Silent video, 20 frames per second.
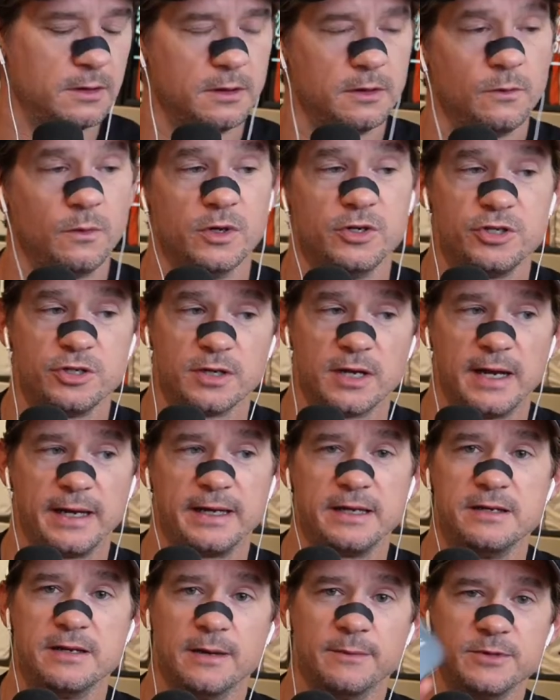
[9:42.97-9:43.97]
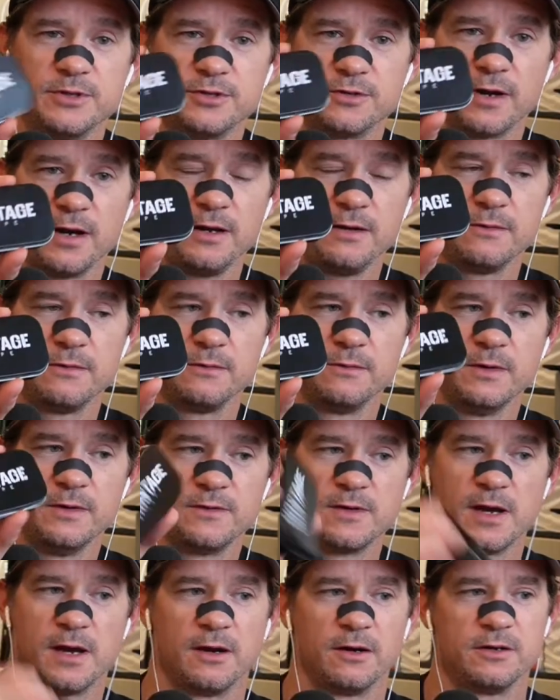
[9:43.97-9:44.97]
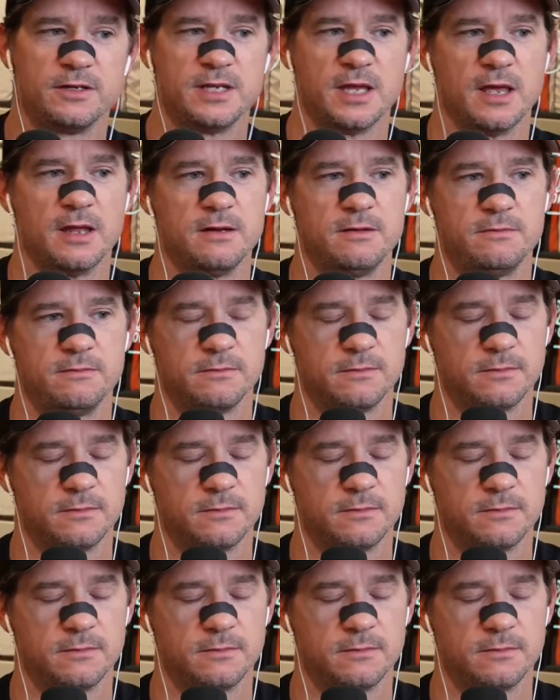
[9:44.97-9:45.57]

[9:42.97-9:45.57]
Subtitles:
which I can demonstrate. We've got our tin.